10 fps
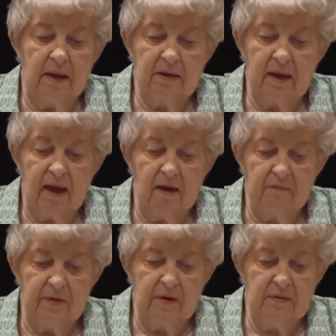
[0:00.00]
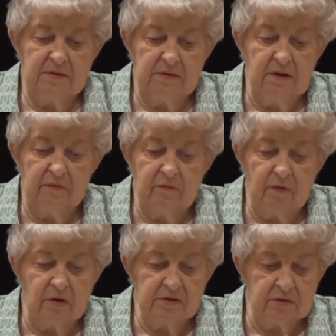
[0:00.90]
Metcalf and
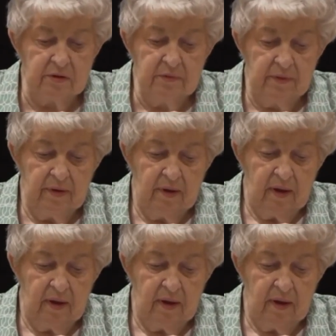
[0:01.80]
Stephen Foster.